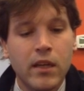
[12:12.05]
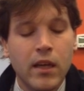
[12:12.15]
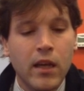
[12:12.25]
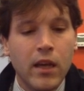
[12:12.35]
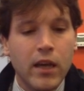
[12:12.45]

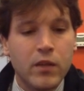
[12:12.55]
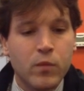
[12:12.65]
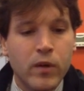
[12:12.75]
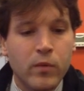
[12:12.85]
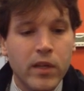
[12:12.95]
is
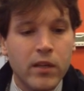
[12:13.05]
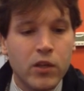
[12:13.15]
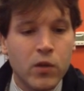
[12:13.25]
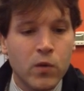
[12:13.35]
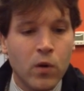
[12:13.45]
where we
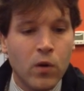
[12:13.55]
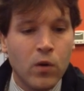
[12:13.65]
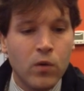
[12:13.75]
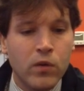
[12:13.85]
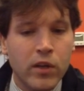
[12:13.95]

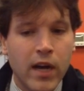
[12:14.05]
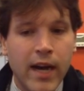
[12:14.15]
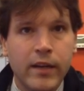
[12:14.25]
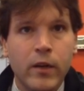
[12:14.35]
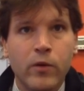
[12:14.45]
control your
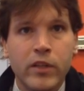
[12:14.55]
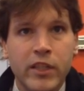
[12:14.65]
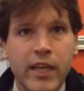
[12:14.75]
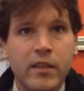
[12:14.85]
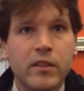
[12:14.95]
ongoing
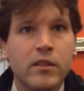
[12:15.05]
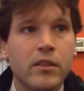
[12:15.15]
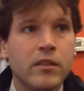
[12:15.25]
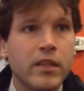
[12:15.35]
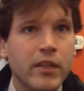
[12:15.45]

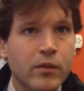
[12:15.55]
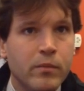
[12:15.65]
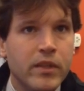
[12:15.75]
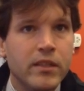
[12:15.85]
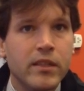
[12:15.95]
changes in your
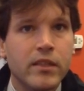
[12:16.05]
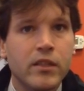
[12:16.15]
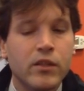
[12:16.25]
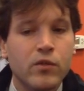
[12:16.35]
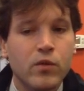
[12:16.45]

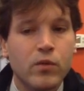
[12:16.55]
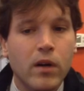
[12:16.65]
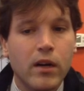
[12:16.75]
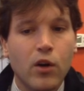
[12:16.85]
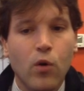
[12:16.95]
business through
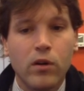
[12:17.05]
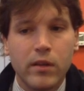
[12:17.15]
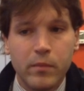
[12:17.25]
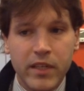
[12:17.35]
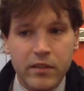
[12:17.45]

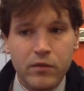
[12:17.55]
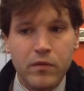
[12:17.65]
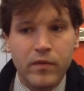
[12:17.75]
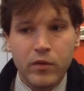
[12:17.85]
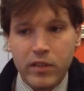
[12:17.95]
quarterly business
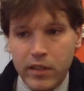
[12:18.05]
reviews.